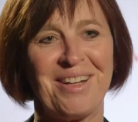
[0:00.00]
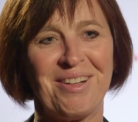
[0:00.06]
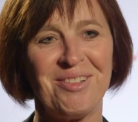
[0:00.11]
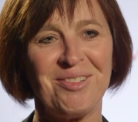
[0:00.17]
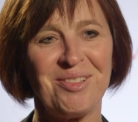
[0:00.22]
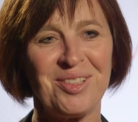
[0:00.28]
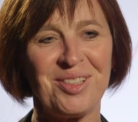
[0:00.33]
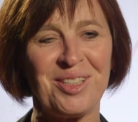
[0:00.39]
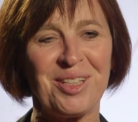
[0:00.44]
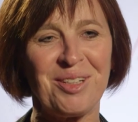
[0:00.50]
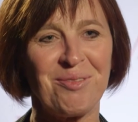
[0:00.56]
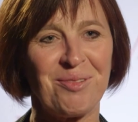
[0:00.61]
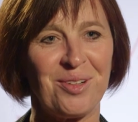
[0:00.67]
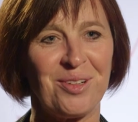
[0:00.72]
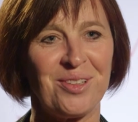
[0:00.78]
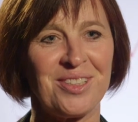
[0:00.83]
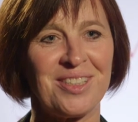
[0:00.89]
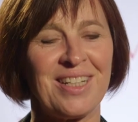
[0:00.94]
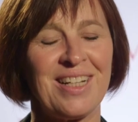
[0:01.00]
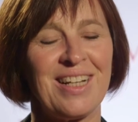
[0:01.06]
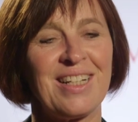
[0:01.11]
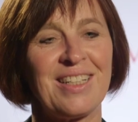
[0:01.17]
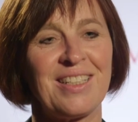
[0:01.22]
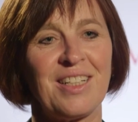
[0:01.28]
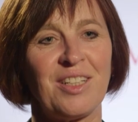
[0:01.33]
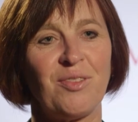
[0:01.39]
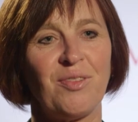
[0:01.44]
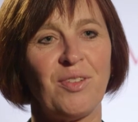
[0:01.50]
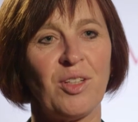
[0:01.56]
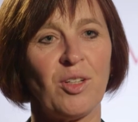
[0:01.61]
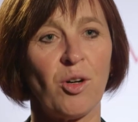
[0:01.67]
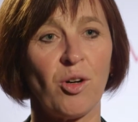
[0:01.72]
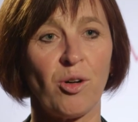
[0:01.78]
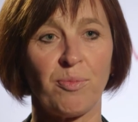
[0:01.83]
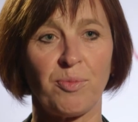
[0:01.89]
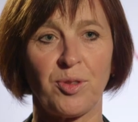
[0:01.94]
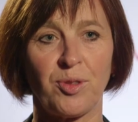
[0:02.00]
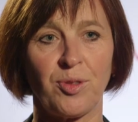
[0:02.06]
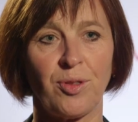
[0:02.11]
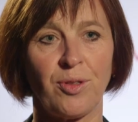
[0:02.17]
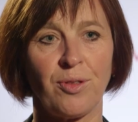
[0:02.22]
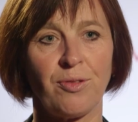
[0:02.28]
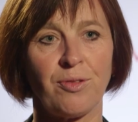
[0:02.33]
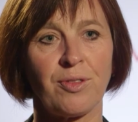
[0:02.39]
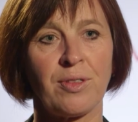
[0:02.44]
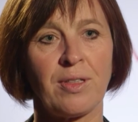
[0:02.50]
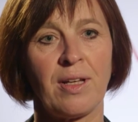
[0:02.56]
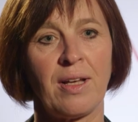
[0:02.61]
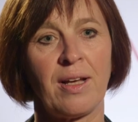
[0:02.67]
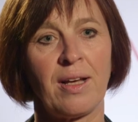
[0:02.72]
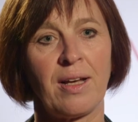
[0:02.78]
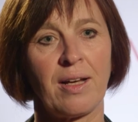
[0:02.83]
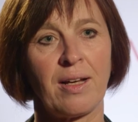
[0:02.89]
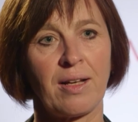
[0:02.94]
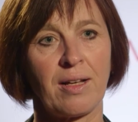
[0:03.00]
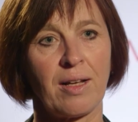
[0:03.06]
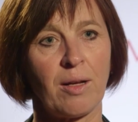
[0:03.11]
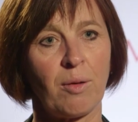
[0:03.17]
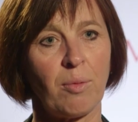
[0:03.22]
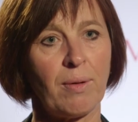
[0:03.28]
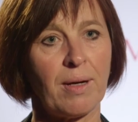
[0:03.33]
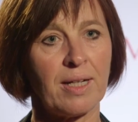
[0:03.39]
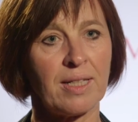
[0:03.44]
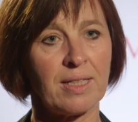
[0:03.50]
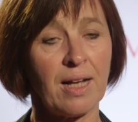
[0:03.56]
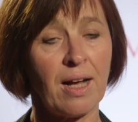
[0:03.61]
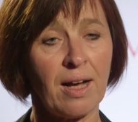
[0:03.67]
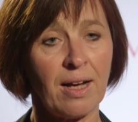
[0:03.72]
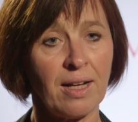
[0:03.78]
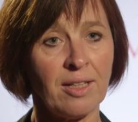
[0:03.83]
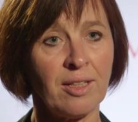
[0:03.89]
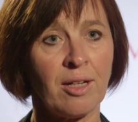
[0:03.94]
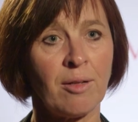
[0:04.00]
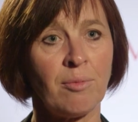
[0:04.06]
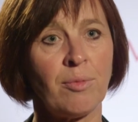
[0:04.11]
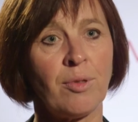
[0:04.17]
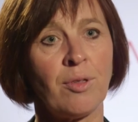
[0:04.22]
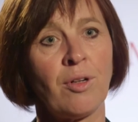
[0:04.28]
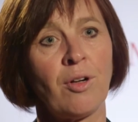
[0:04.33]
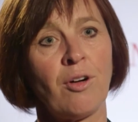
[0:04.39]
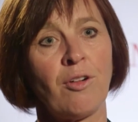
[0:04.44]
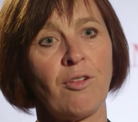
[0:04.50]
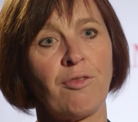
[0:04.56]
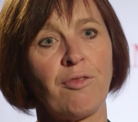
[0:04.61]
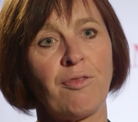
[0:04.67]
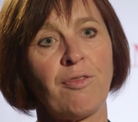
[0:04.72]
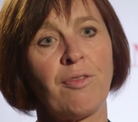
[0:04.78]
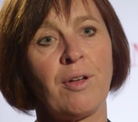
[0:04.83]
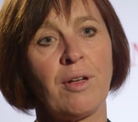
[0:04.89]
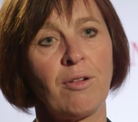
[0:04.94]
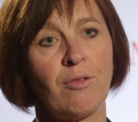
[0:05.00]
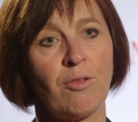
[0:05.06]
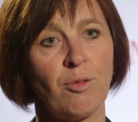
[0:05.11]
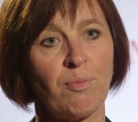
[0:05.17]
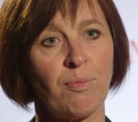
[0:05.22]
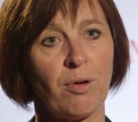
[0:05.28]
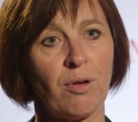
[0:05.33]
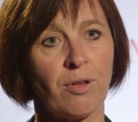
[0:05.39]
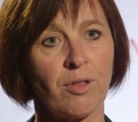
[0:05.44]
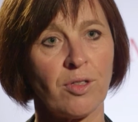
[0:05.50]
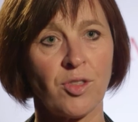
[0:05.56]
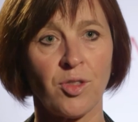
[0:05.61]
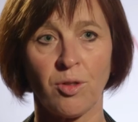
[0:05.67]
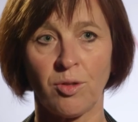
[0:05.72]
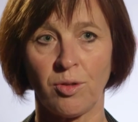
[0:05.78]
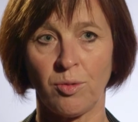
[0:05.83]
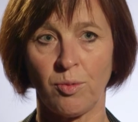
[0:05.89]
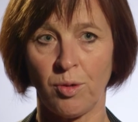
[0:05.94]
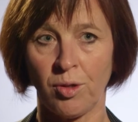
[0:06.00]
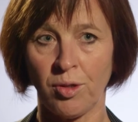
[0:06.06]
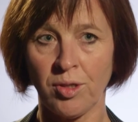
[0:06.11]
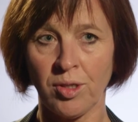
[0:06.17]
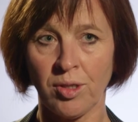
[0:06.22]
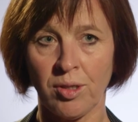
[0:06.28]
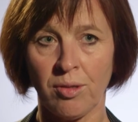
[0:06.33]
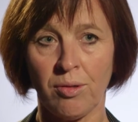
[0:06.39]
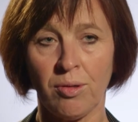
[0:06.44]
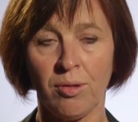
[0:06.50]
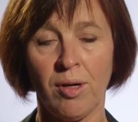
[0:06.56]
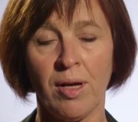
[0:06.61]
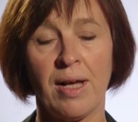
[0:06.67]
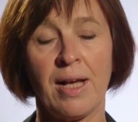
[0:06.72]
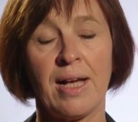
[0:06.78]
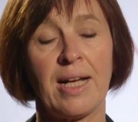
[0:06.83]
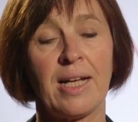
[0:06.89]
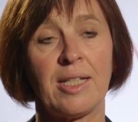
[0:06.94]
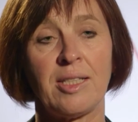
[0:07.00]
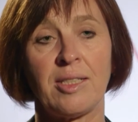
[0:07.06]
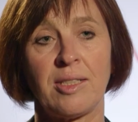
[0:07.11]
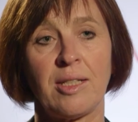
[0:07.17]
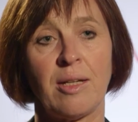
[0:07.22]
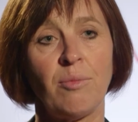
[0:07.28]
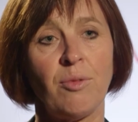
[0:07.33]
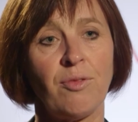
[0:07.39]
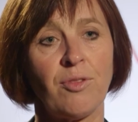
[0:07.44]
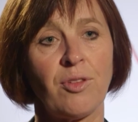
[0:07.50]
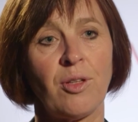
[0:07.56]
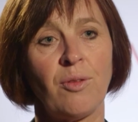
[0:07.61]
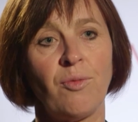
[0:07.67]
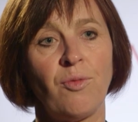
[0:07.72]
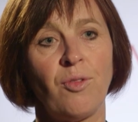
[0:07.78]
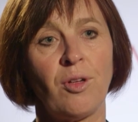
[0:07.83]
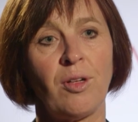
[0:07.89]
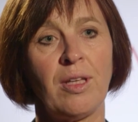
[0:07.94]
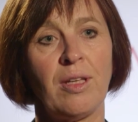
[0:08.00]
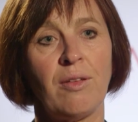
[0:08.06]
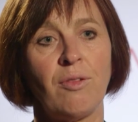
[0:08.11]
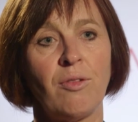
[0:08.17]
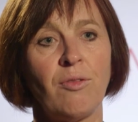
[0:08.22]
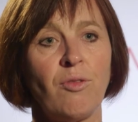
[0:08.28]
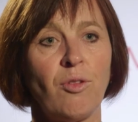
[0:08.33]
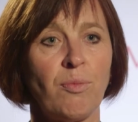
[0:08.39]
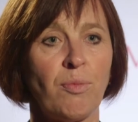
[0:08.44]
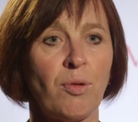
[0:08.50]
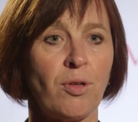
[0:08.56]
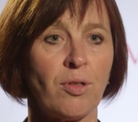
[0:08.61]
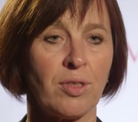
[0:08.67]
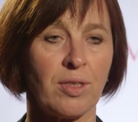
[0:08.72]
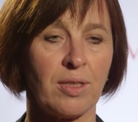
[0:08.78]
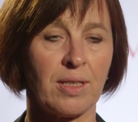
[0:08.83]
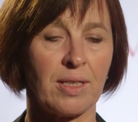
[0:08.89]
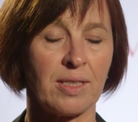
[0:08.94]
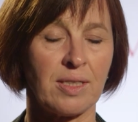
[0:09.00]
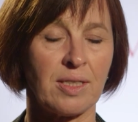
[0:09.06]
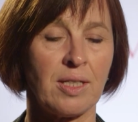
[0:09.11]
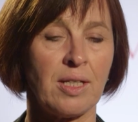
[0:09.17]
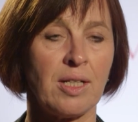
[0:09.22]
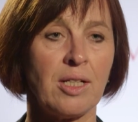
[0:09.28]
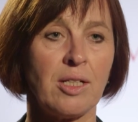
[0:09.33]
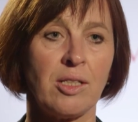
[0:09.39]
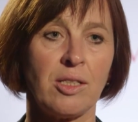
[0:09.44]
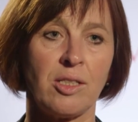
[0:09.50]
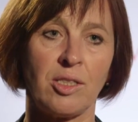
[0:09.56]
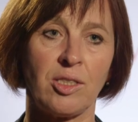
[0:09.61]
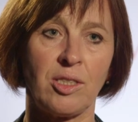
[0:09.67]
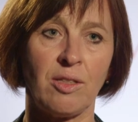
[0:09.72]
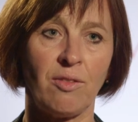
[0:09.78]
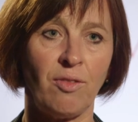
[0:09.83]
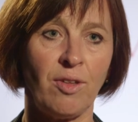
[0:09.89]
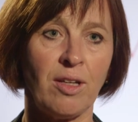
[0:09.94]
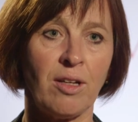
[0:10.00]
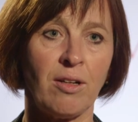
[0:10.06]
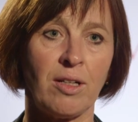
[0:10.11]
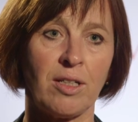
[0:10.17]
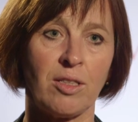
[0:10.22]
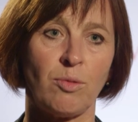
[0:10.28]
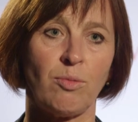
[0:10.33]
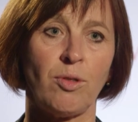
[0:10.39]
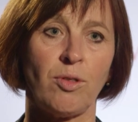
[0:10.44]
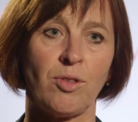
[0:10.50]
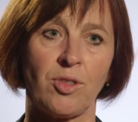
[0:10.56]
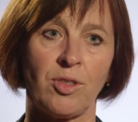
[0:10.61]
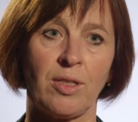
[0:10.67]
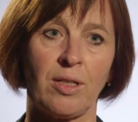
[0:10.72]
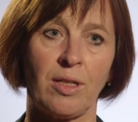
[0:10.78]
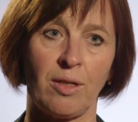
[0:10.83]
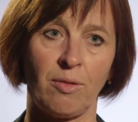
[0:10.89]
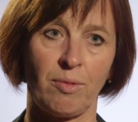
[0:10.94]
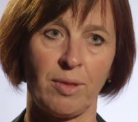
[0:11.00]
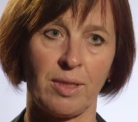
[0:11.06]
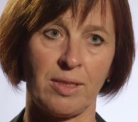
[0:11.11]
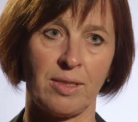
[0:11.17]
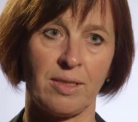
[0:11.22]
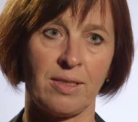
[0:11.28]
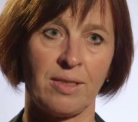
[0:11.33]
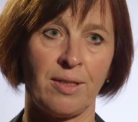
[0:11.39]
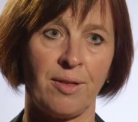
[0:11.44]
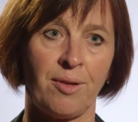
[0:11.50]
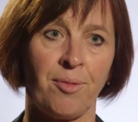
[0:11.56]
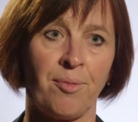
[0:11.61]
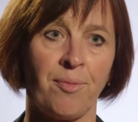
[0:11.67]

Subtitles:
Interesting was that we observed a quite high number of reports on vertigo, and some of them were even reported as severe adverse events.